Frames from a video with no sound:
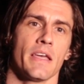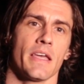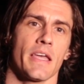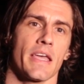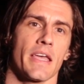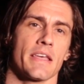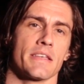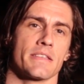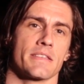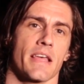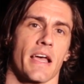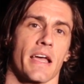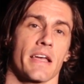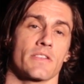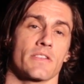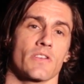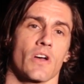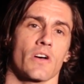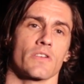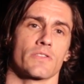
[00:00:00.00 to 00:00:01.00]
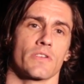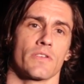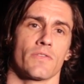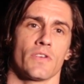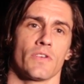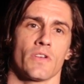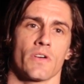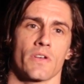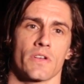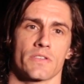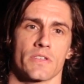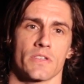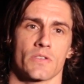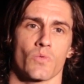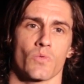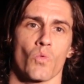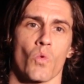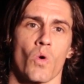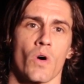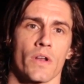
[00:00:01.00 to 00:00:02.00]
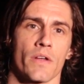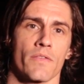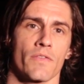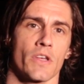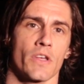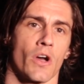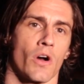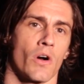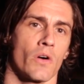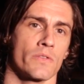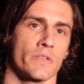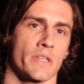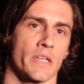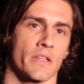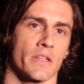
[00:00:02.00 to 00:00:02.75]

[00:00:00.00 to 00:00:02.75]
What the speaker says: is that it's also, if you notice, it's one of the only